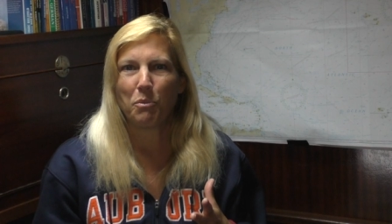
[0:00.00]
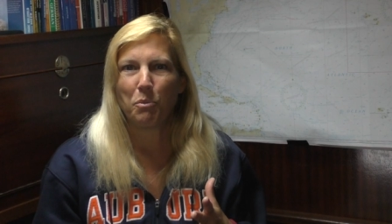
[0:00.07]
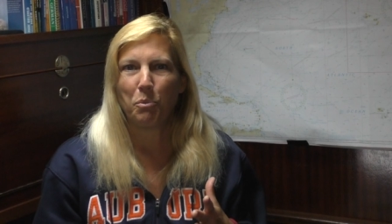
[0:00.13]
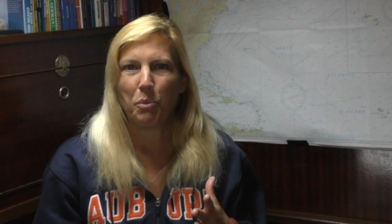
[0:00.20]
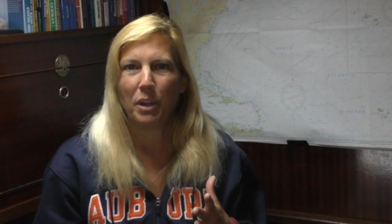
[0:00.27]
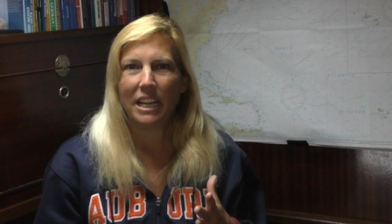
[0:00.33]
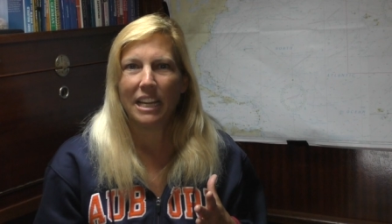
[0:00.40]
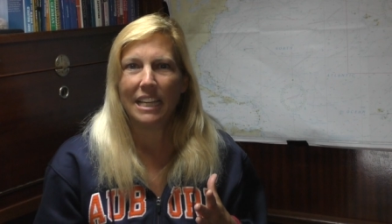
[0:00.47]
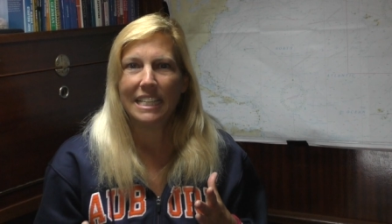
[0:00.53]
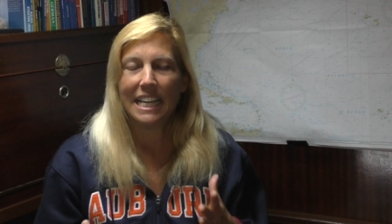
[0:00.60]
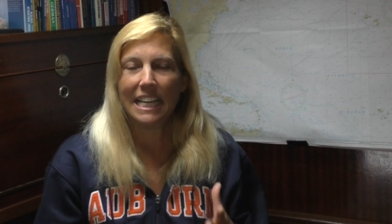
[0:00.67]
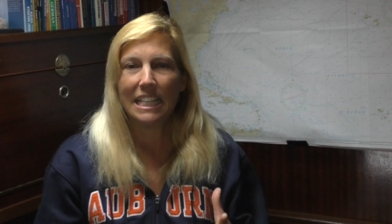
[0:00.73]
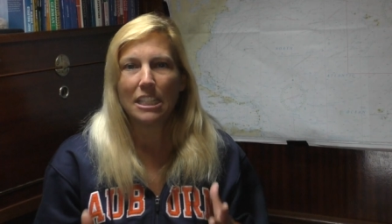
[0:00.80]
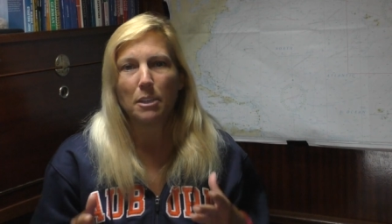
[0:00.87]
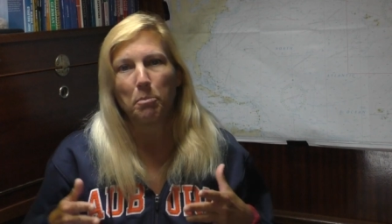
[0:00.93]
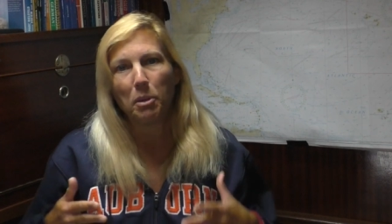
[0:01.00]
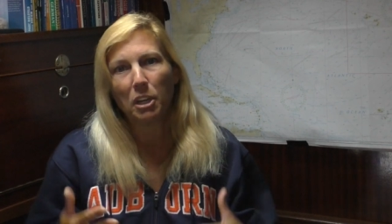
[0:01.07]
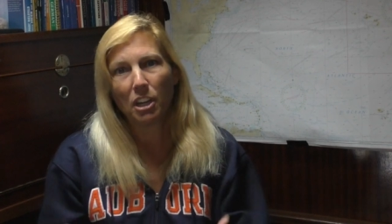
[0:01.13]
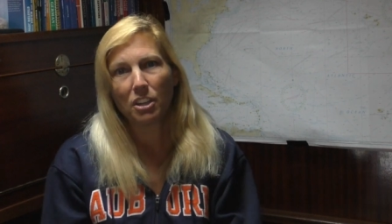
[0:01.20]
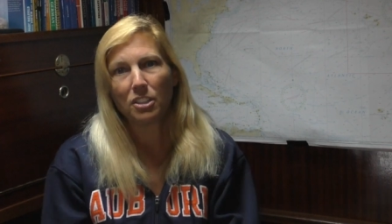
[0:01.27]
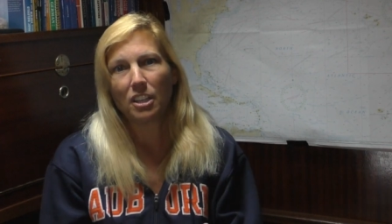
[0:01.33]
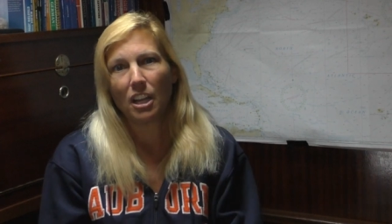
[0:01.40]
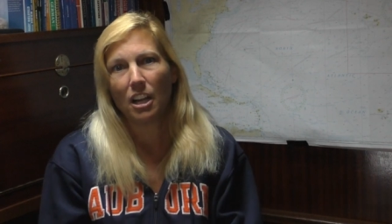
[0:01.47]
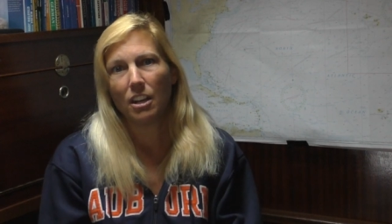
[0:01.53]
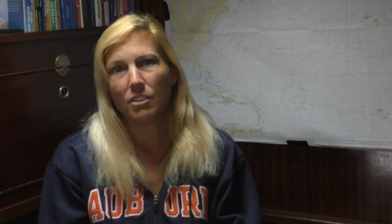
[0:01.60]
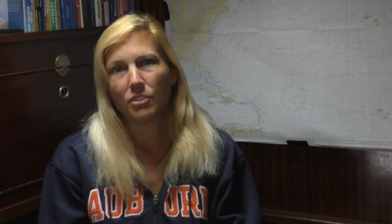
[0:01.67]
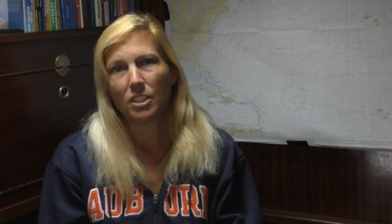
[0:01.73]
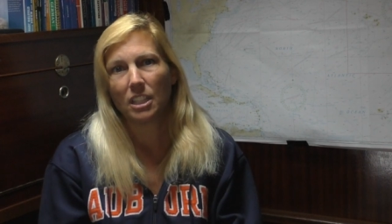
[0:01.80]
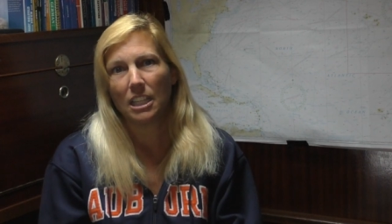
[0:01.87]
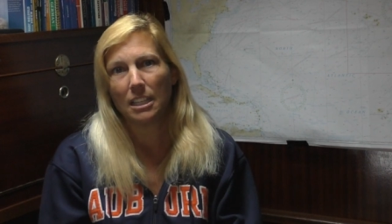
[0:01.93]
we needed to put
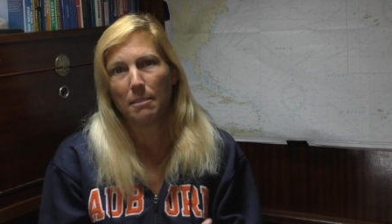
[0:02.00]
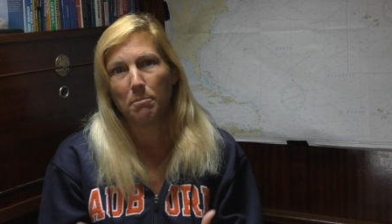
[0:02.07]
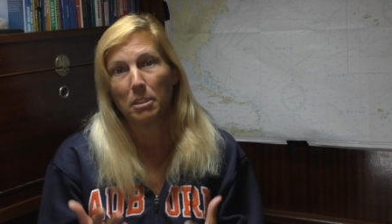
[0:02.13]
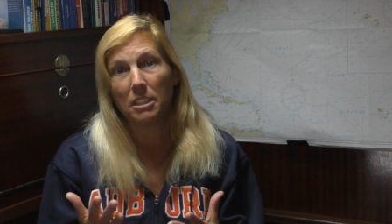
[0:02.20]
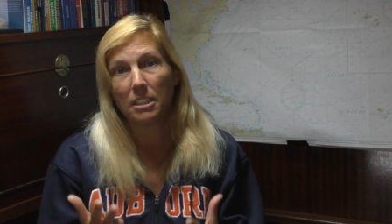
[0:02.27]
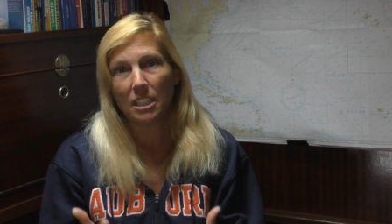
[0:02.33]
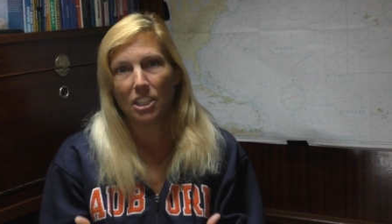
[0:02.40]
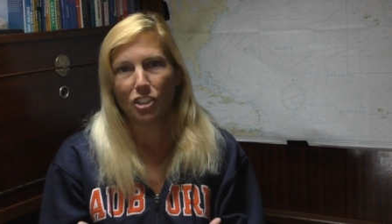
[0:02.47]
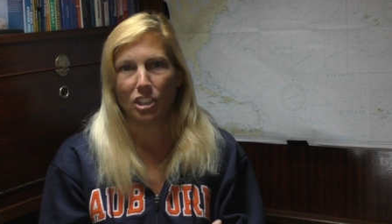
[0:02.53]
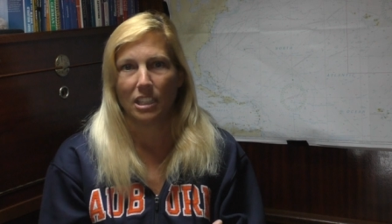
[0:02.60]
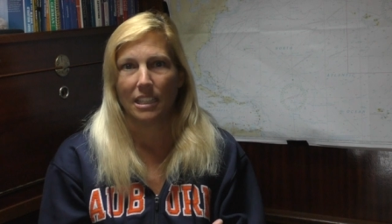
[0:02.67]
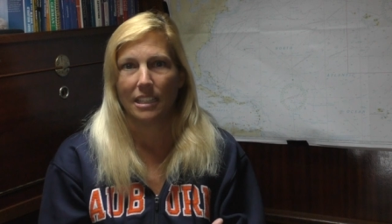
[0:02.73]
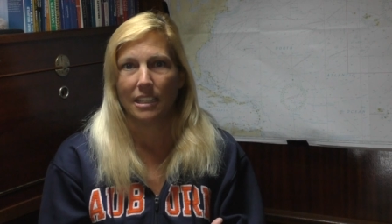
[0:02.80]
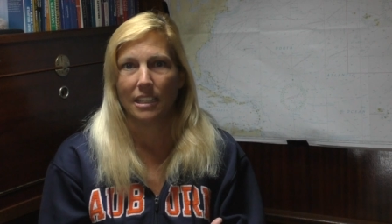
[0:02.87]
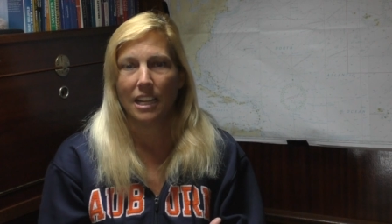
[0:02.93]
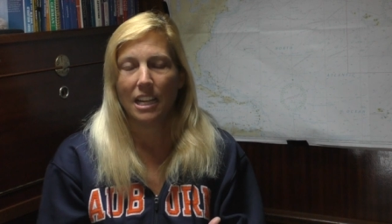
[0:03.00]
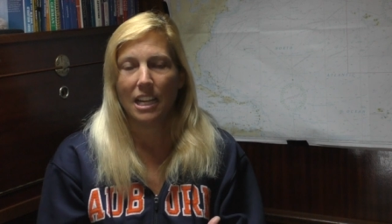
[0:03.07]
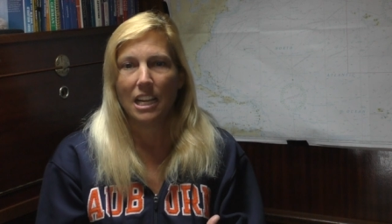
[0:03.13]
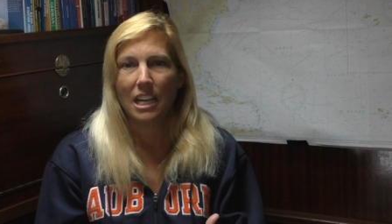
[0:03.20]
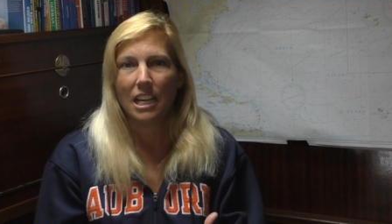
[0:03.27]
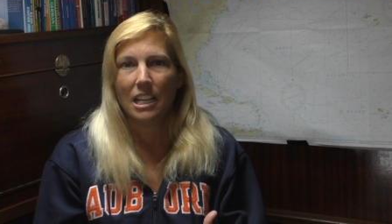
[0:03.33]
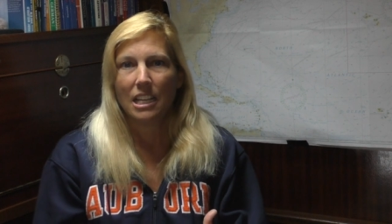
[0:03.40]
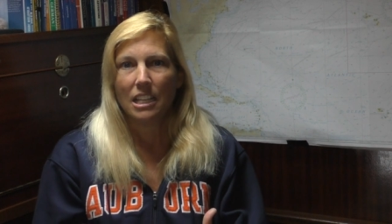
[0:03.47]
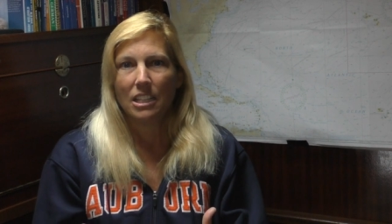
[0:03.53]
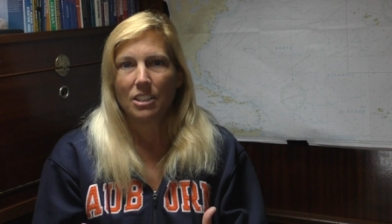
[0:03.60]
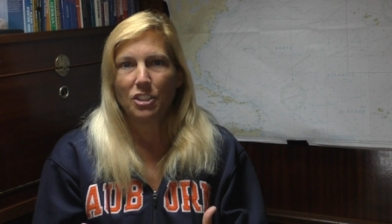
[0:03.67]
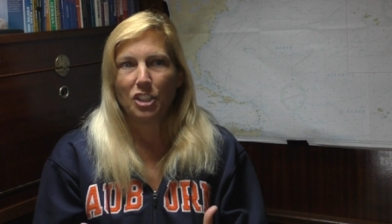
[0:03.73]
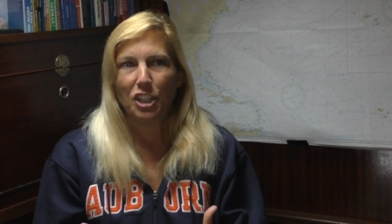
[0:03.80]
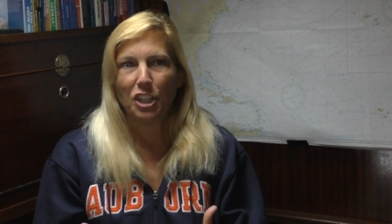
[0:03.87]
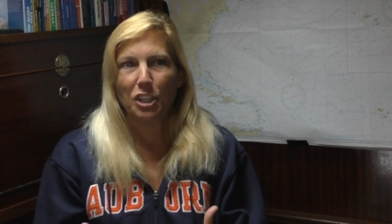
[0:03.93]
ourselves in position
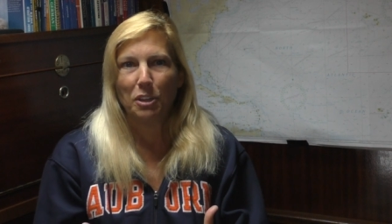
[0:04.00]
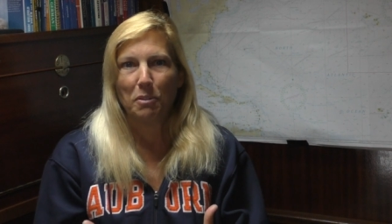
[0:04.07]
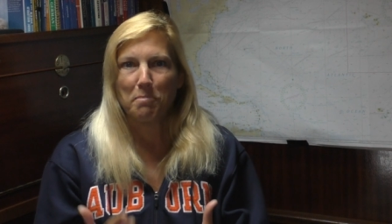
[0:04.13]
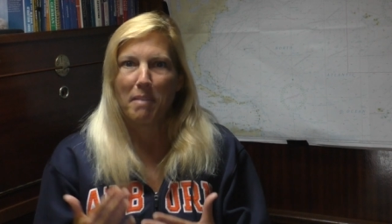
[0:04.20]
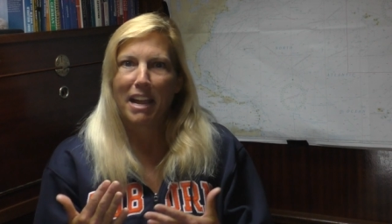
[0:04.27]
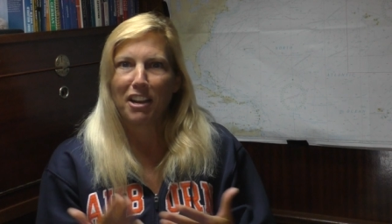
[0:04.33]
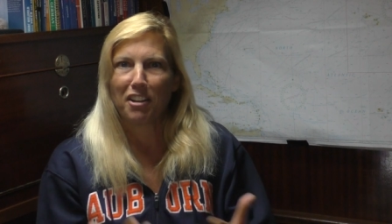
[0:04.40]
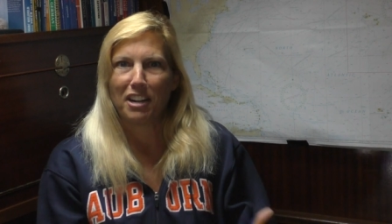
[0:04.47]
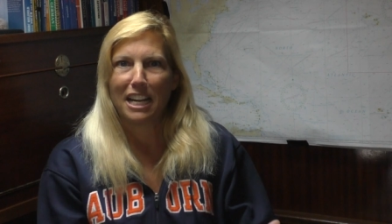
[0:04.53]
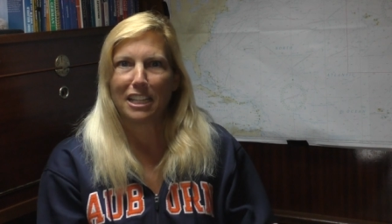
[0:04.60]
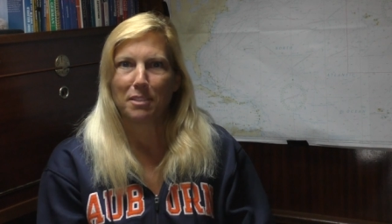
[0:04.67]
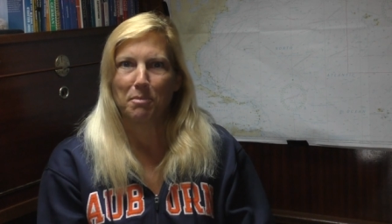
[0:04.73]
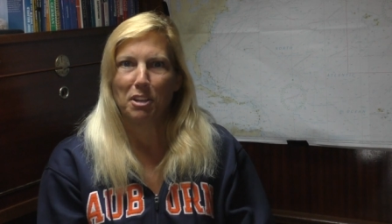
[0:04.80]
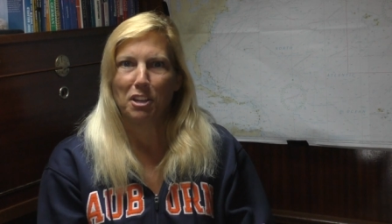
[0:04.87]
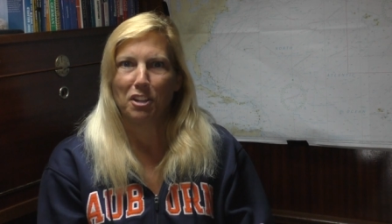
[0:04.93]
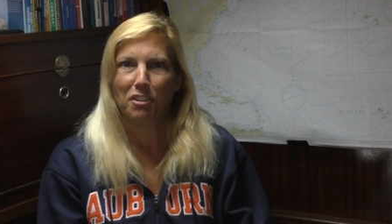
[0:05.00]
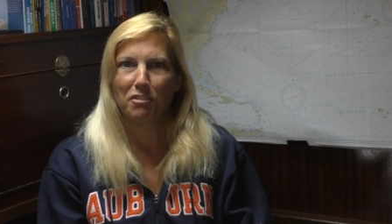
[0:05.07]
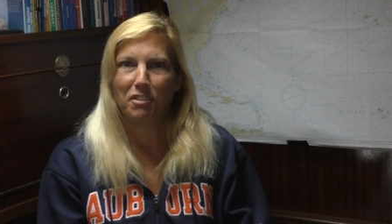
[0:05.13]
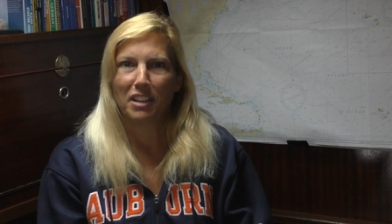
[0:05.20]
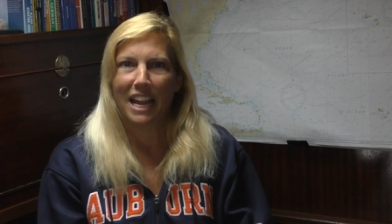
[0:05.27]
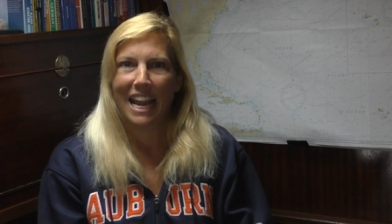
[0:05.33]
to make our next move.